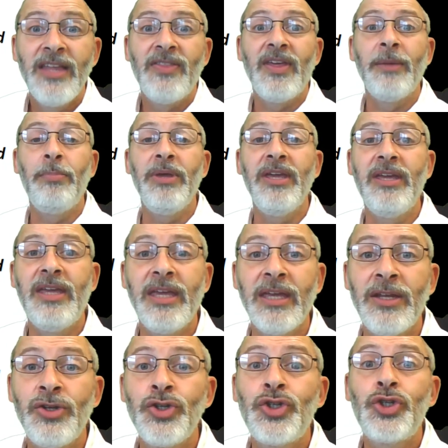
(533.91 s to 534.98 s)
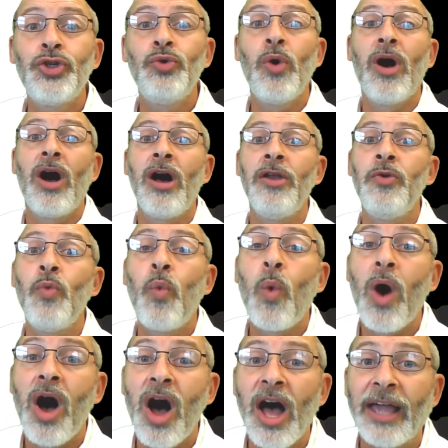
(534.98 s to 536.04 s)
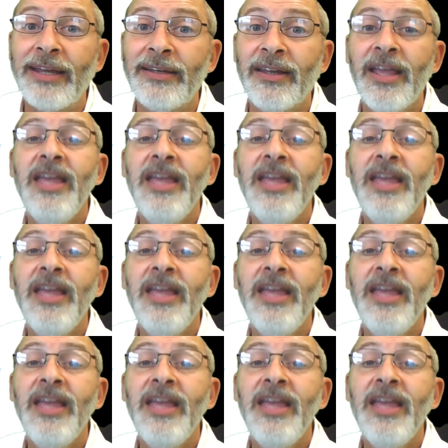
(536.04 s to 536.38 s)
They begin to unwind.